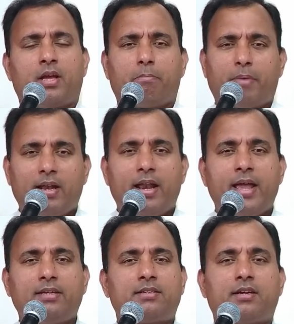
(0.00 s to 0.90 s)
but
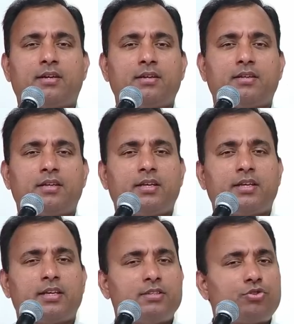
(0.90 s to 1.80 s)
later
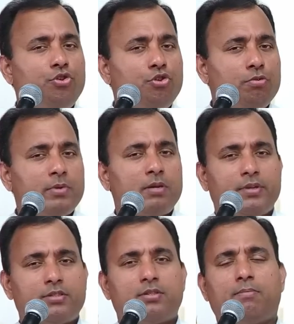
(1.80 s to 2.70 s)
his human
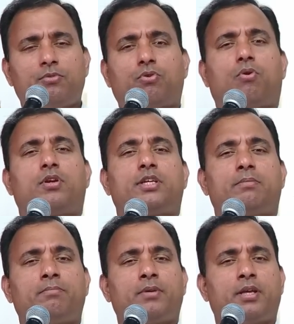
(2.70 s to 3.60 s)
wisdom told
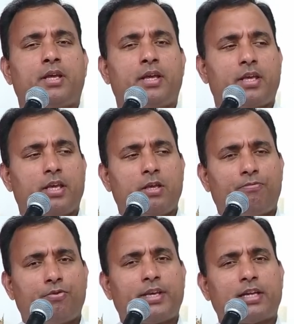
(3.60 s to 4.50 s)
him,
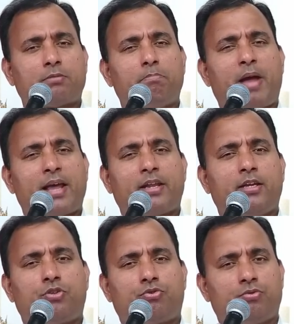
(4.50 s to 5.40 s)
if you get
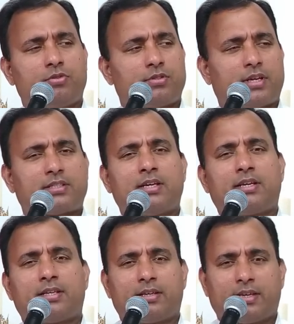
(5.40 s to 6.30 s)
married to
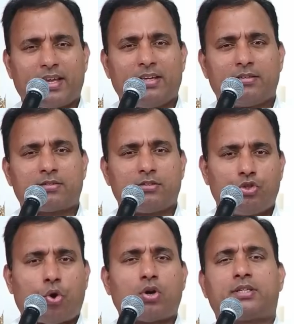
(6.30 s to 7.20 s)
certain king's
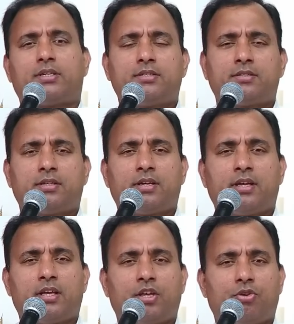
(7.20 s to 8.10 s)
daughters,
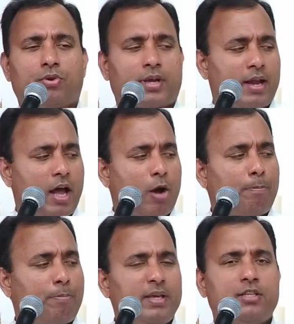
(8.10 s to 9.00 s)
you can
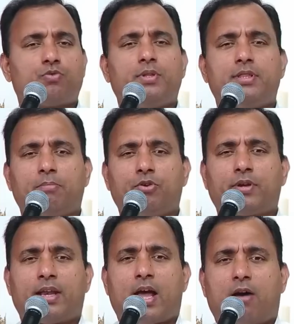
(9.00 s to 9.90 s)
have peace with them, you
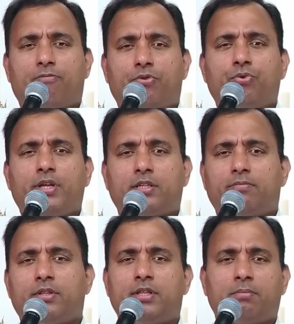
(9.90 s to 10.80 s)
can have unity
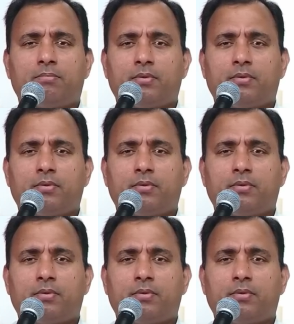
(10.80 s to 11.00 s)
with them.